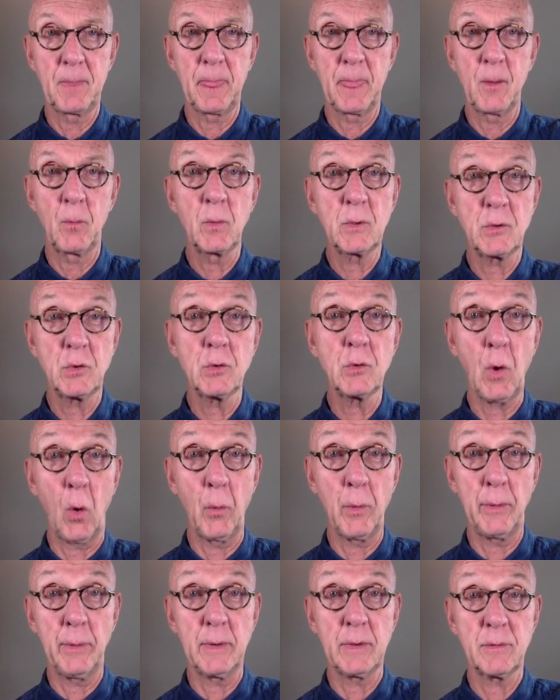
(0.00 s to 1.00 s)
which is
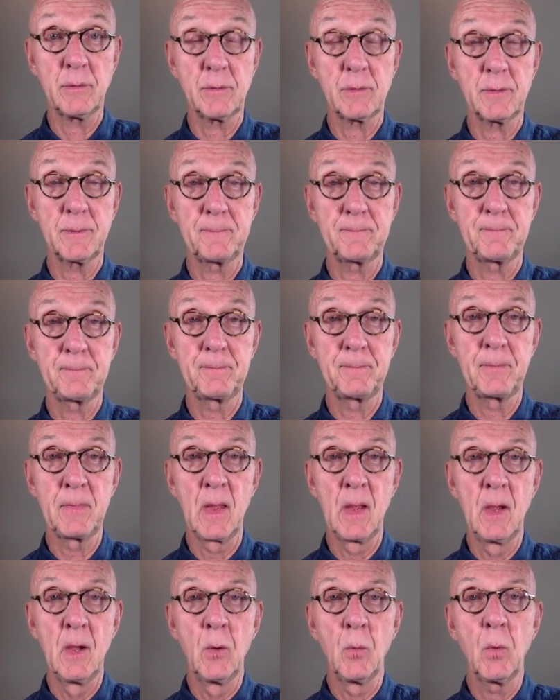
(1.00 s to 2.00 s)
onerous.
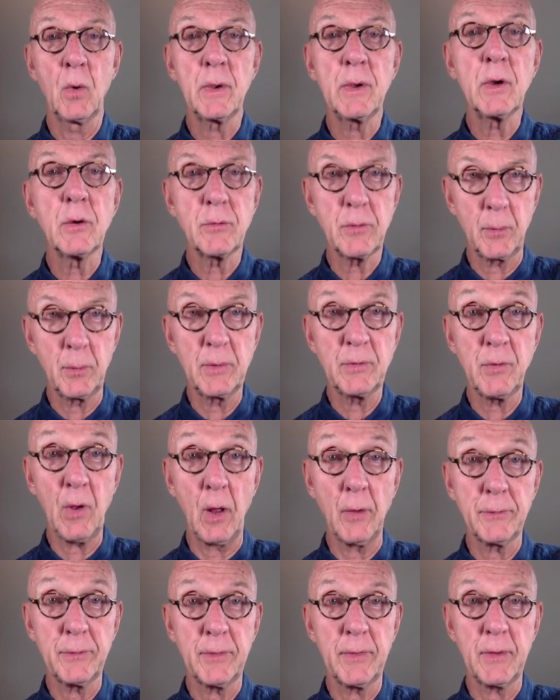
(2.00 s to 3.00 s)
Well, here's the
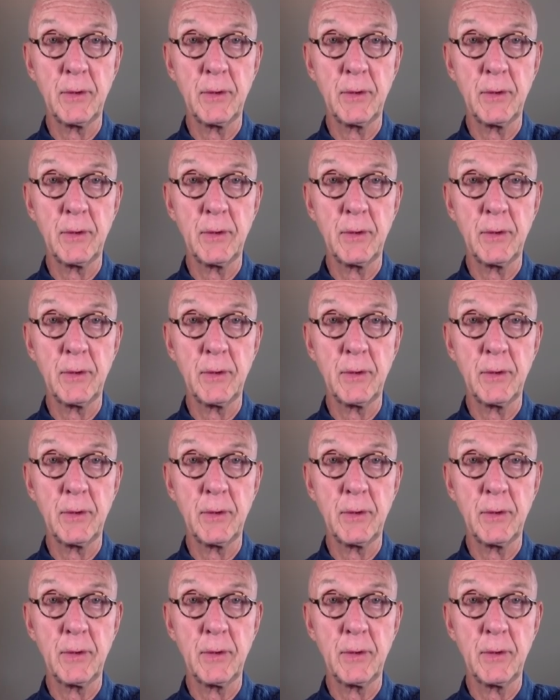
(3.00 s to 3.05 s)
results of the